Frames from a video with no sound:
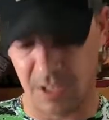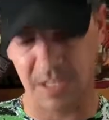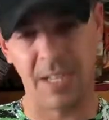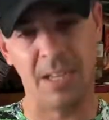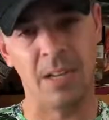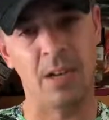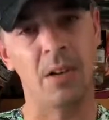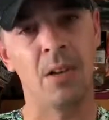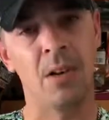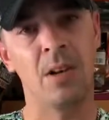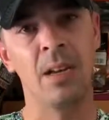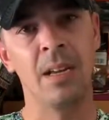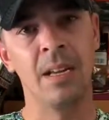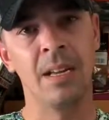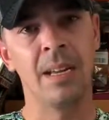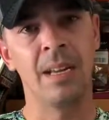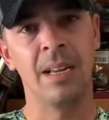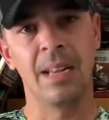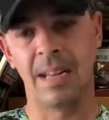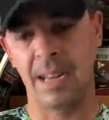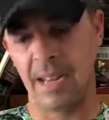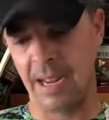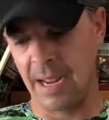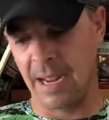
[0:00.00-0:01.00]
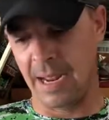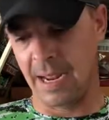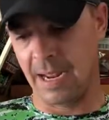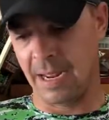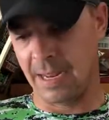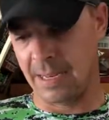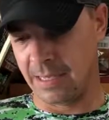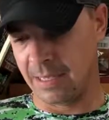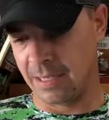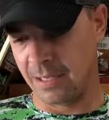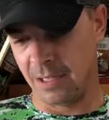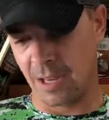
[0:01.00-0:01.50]
here,
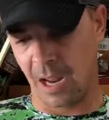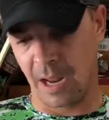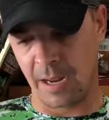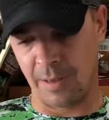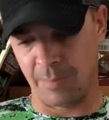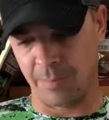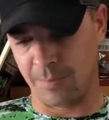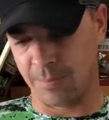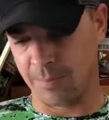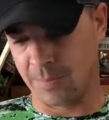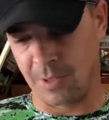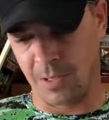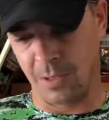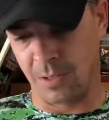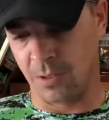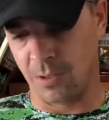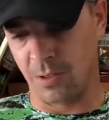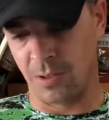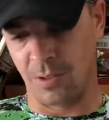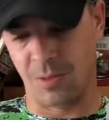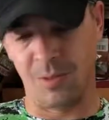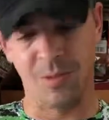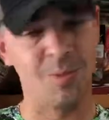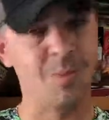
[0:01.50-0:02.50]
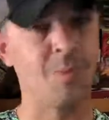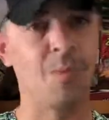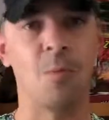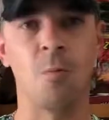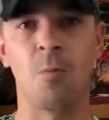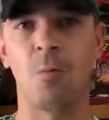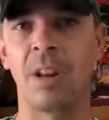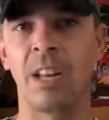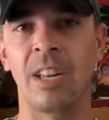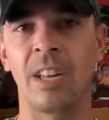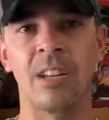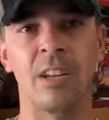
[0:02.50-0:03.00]
and you
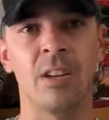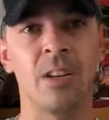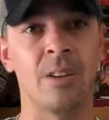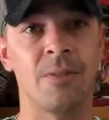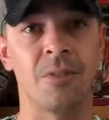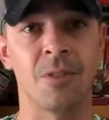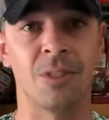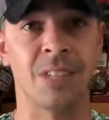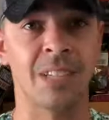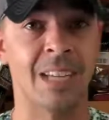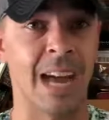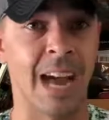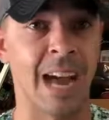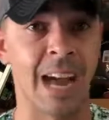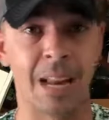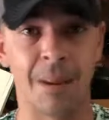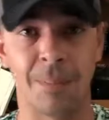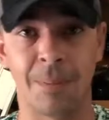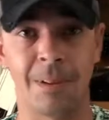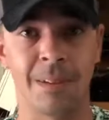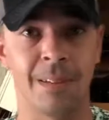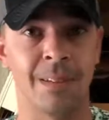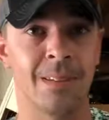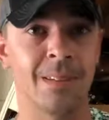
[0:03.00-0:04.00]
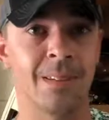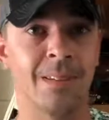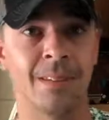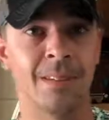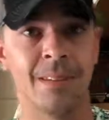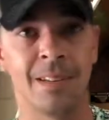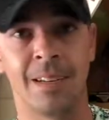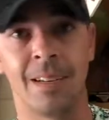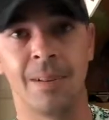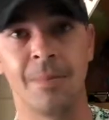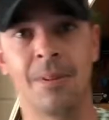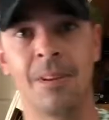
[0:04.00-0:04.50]
really good for scalloping.
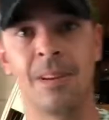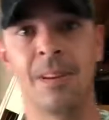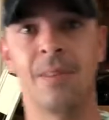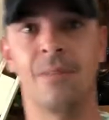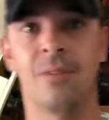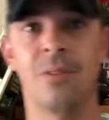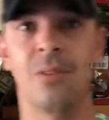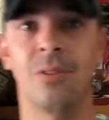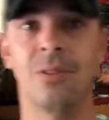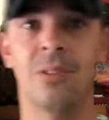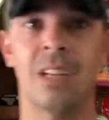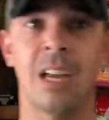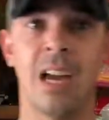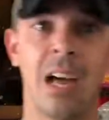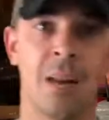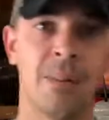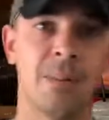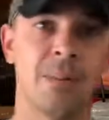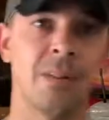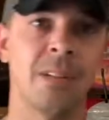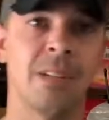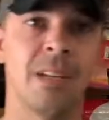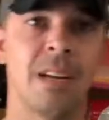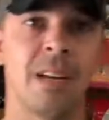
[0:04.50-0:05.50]
Any of you scallopers